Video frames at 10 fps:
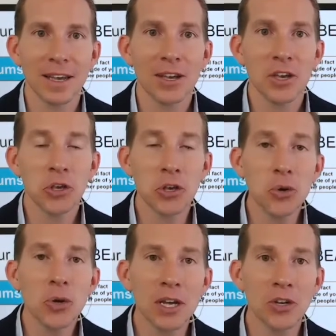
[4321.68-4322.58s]
you
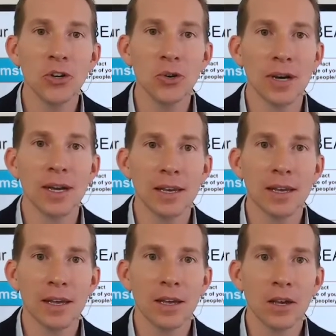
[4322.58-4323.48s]
can do it
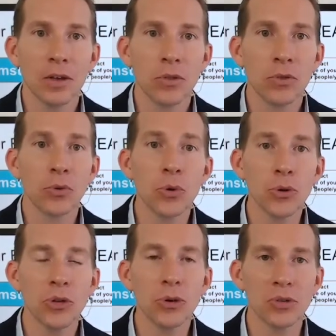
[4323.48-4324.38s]
through
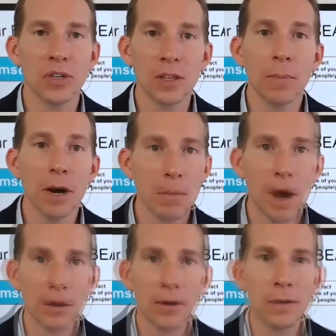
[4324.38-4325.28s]
using the bear
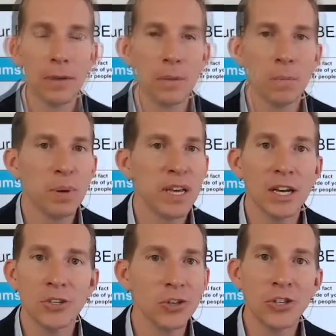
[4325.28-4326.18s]
model
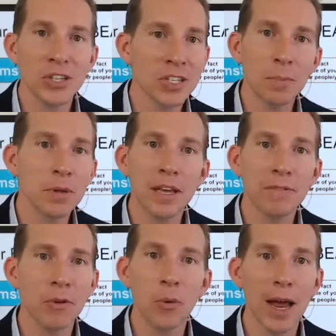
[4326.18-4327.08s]
because you're just a belief
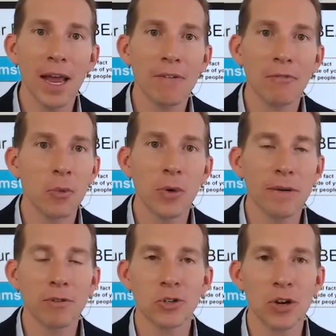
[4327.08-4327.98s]
away from
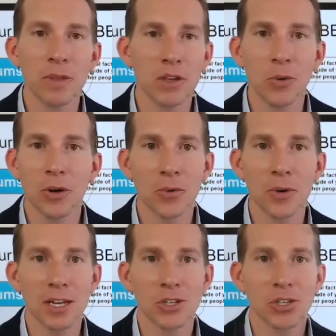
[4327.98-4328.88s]
whatever dream that you want to
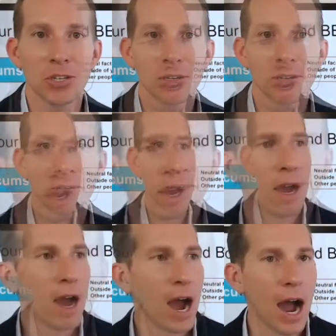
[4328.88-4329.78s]
reach.
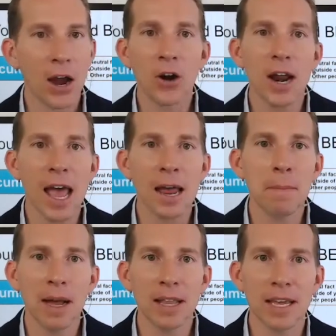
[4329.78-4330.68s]
I heard Ed
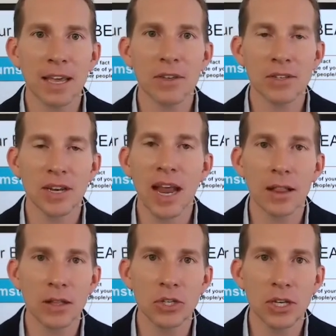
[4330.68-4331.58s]
Milet give this
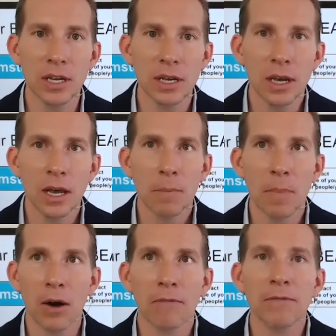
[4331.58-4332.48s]
analogy
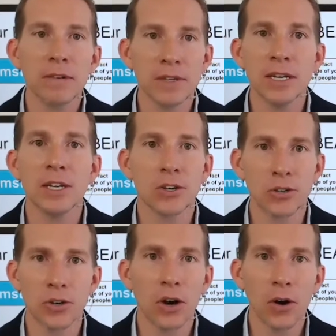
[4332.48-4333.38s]
about 15 years
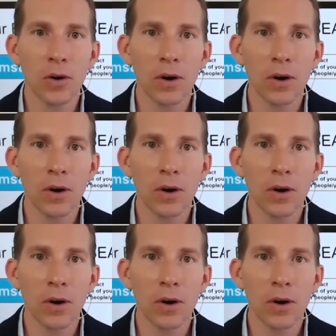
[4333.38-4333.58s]
ago,